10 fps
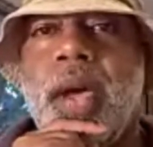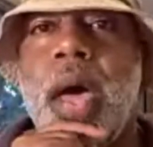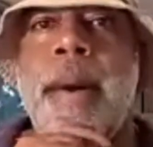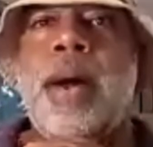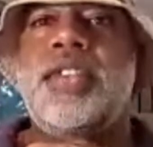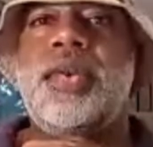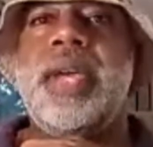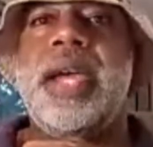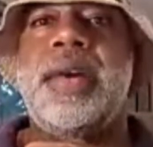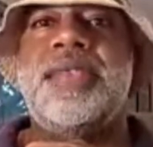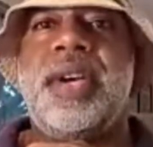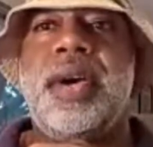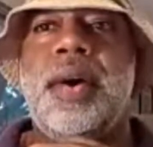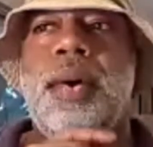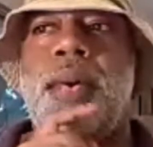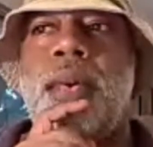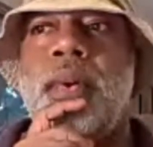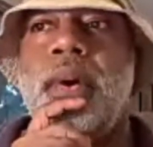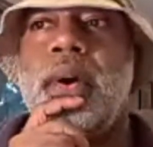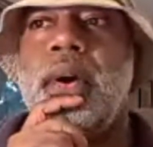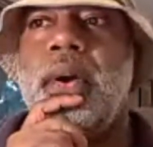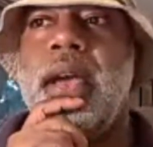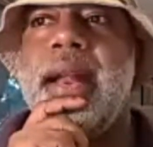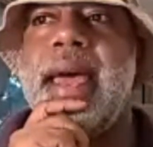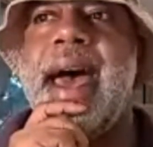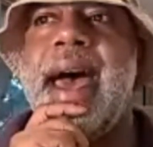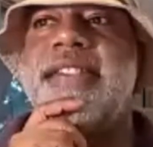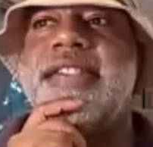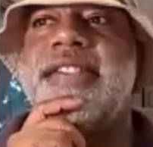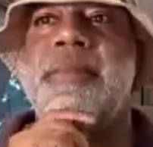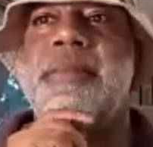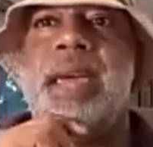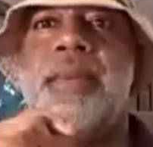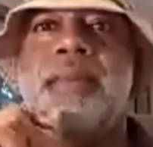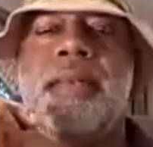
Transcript: about 2 years ago and they asked me